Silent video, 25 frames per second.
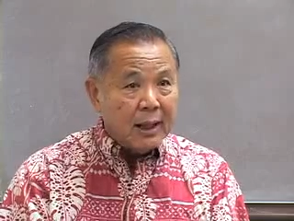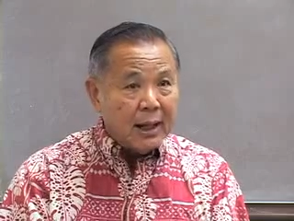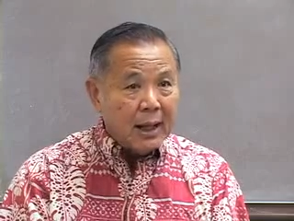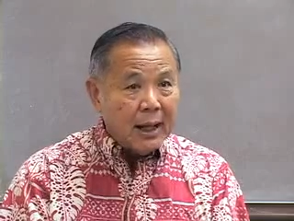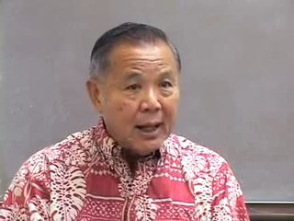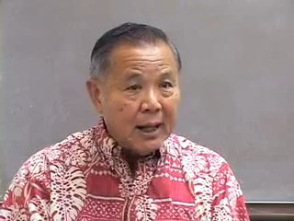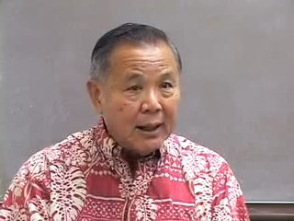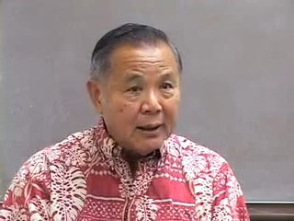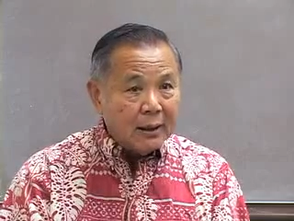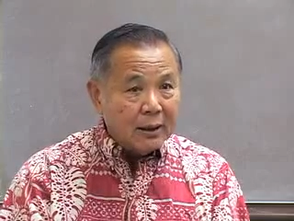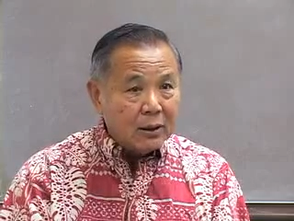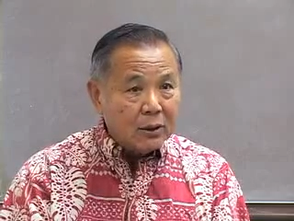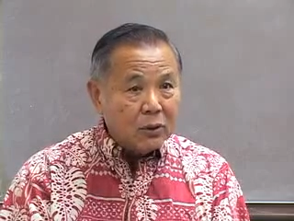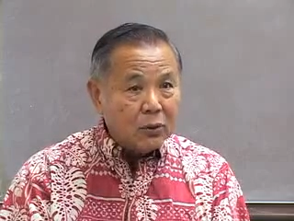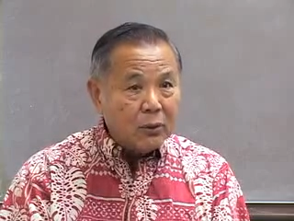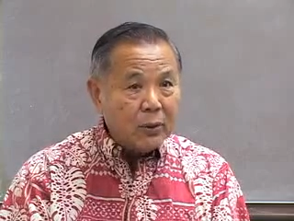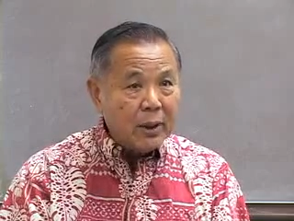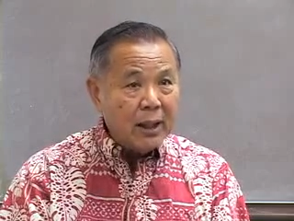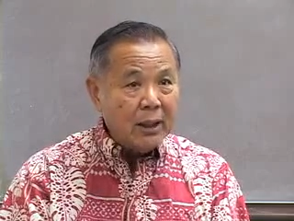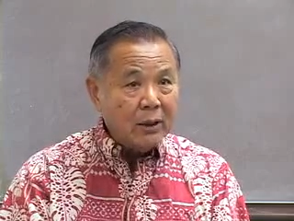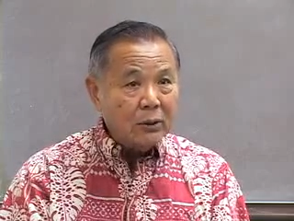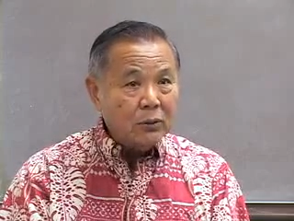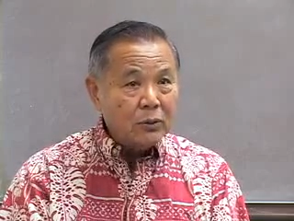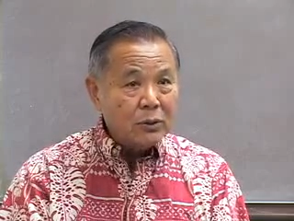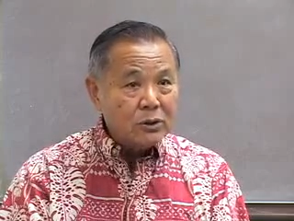And a
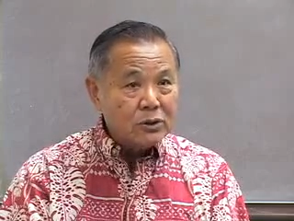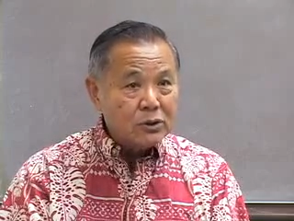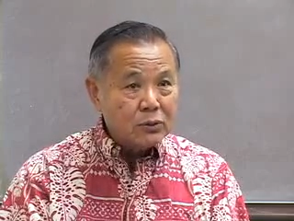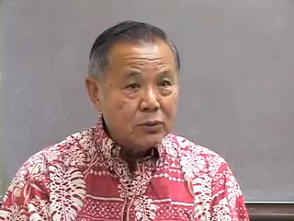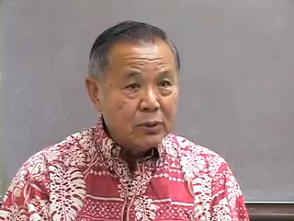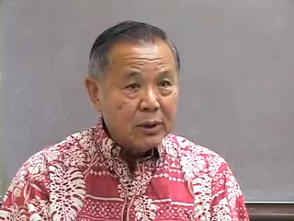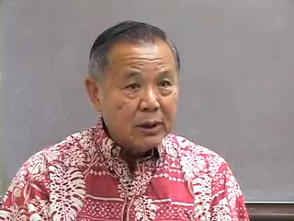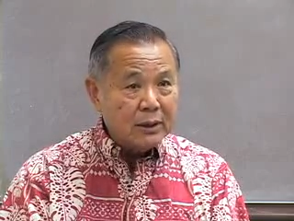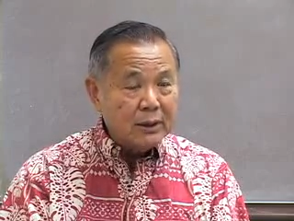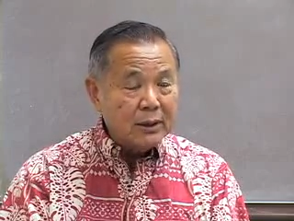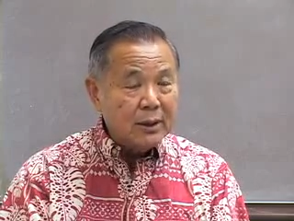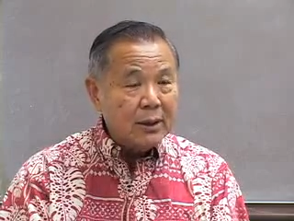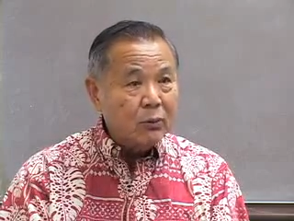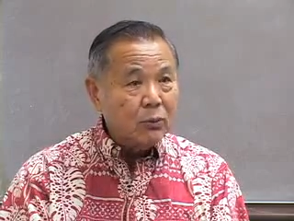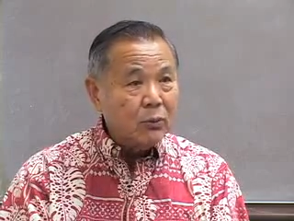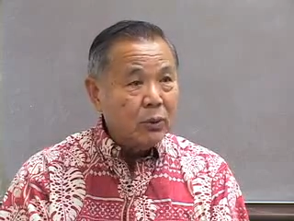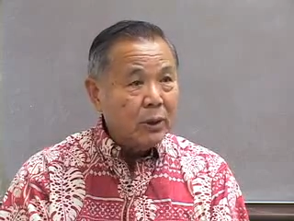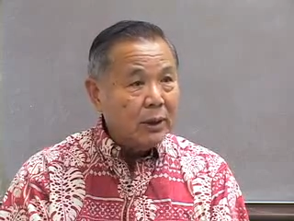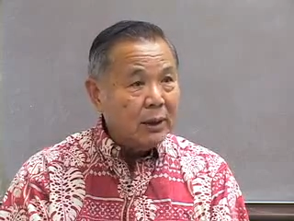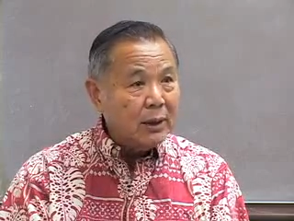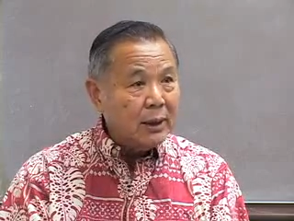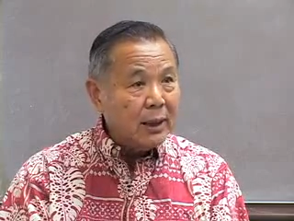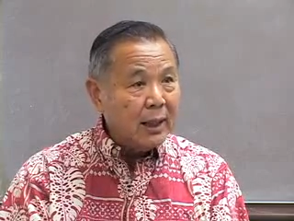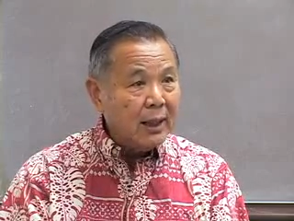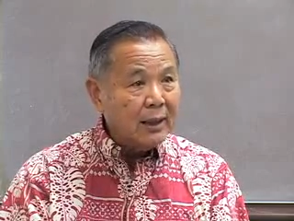grant was written. We
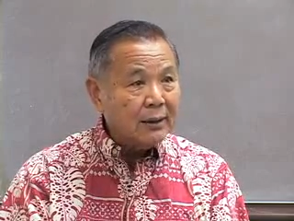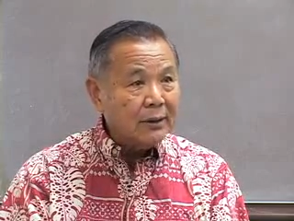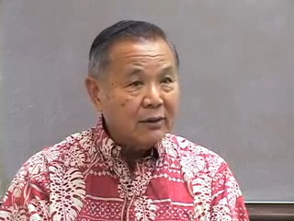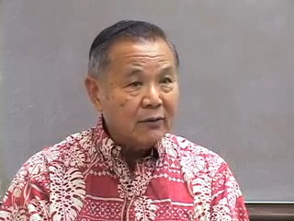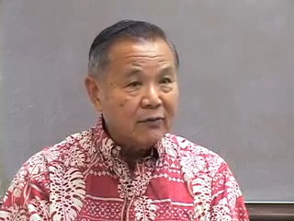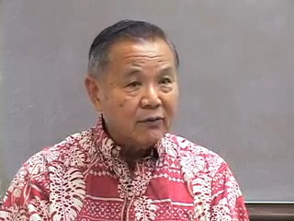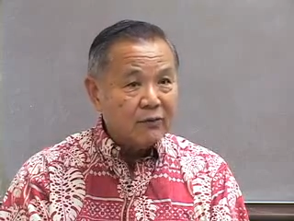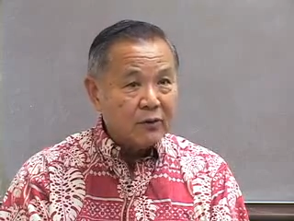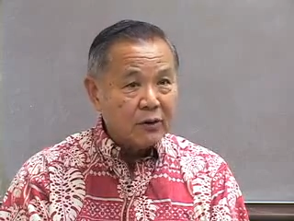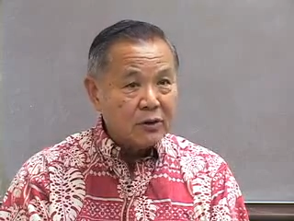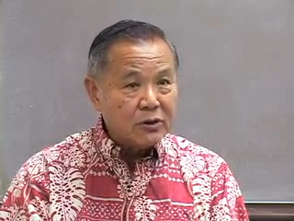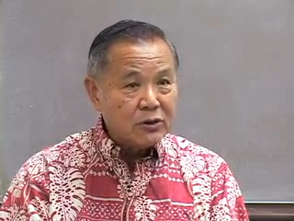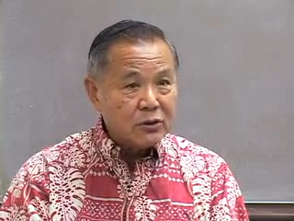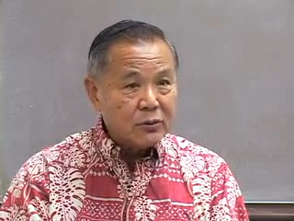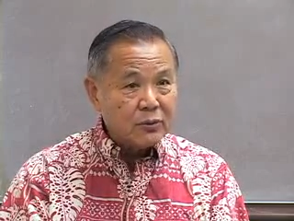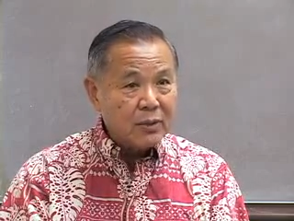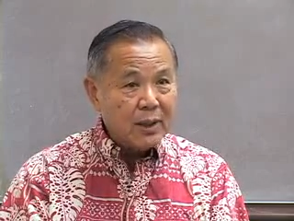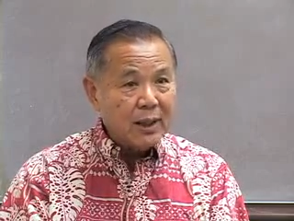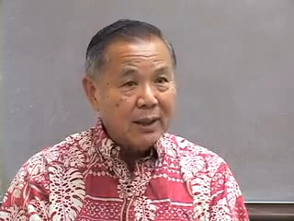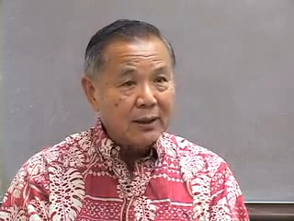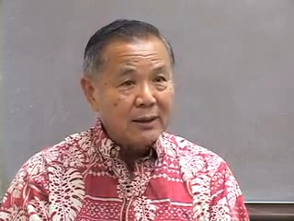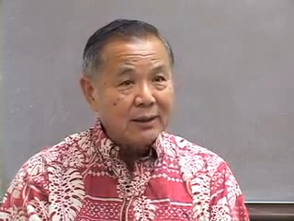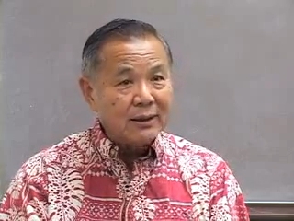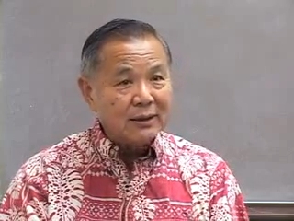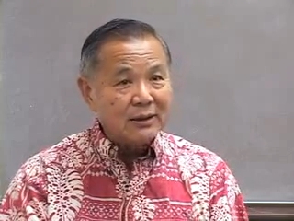got the first
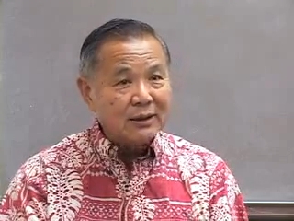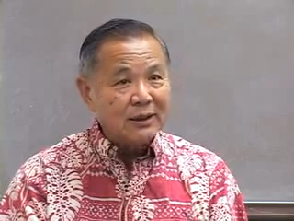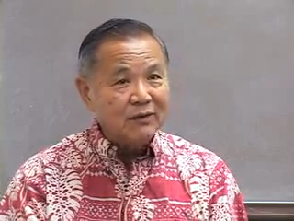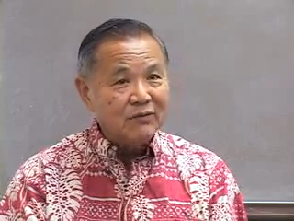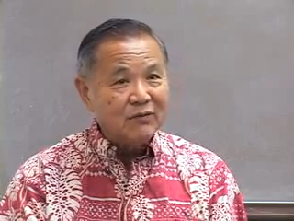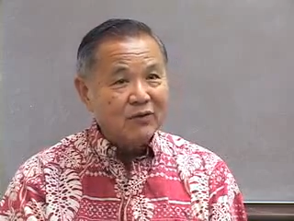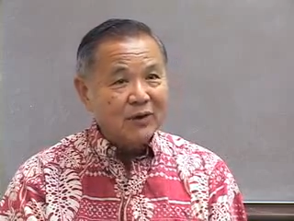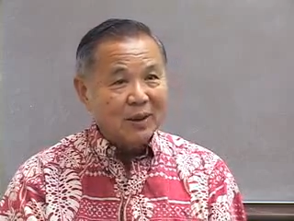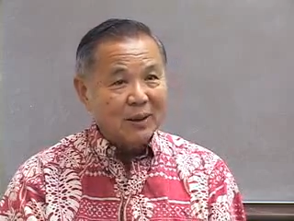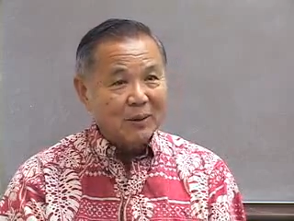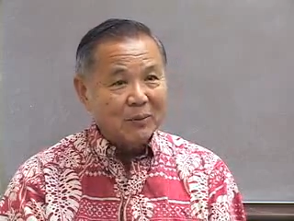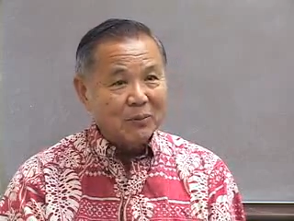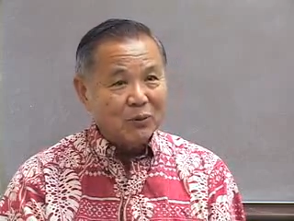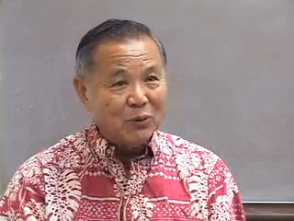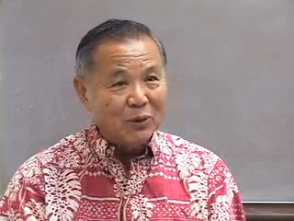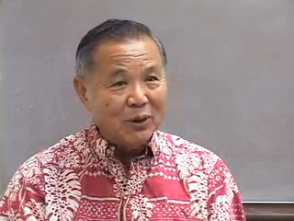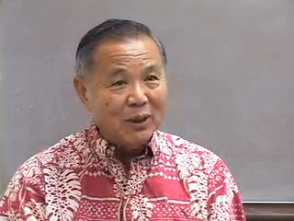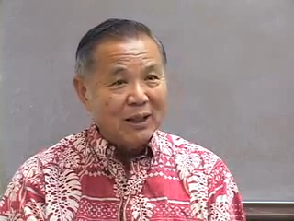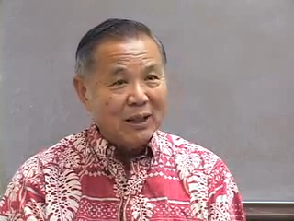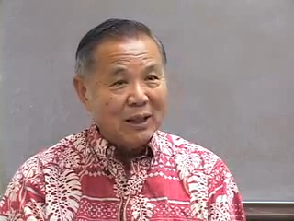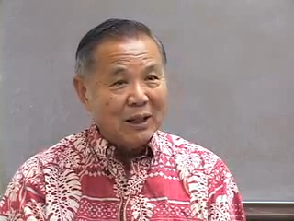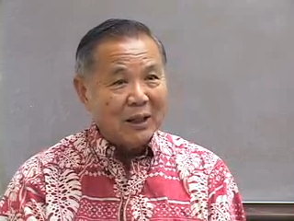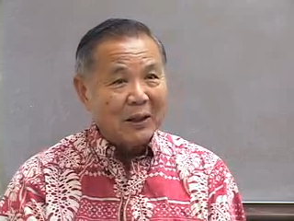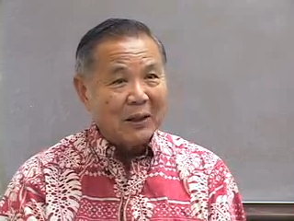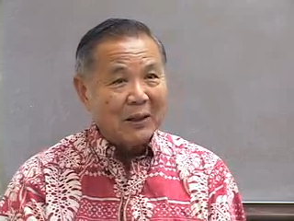grant that developed
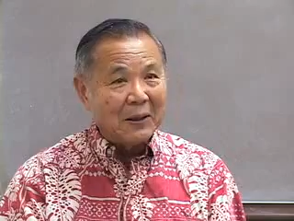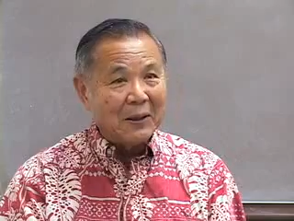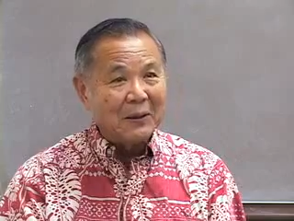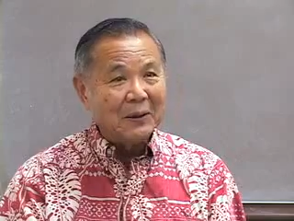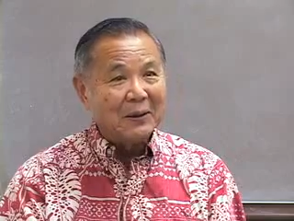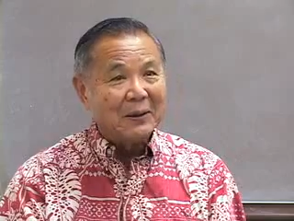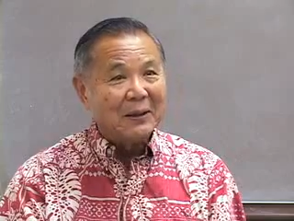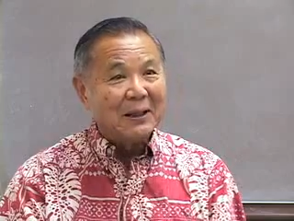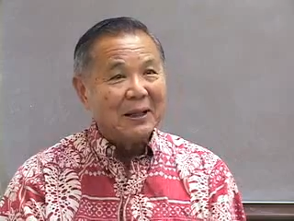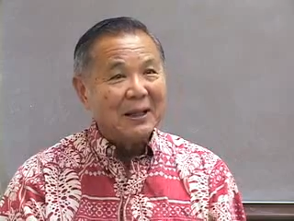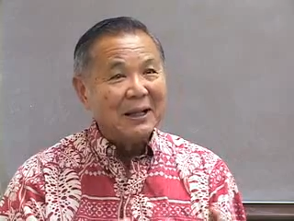really our